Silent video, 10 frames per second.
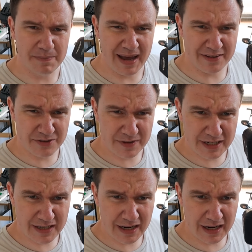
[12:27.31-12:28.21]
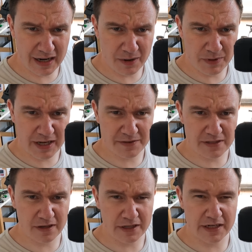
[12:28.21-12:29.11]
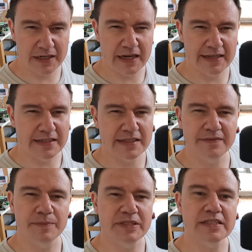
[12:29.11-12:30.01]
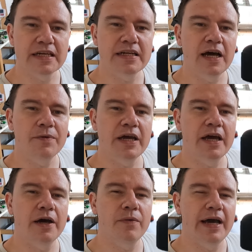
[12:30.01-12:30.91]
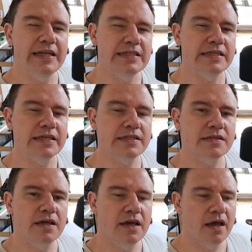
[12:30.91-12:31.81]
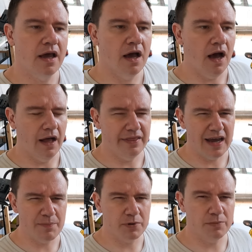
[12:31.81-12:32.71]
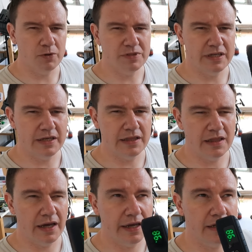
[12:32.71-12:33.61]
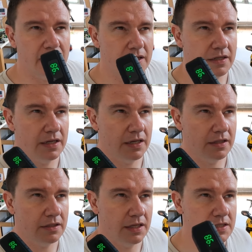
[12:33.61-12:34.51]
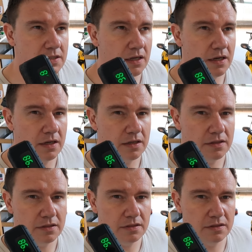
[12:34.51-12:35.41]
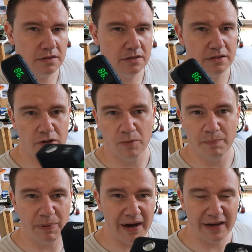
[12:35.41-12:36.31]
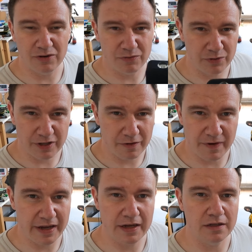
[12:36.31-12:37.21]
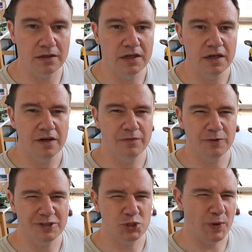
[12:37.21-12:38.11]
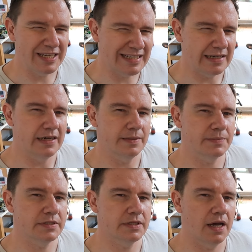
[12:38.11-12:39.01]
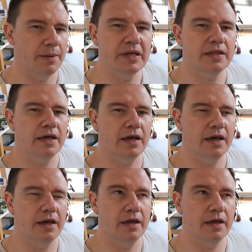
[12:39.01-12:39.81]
battery, we have started at 97%, now we have 86. They are promoting it like it can kickstart your bike or whatever vehicle for 20 times. I mean,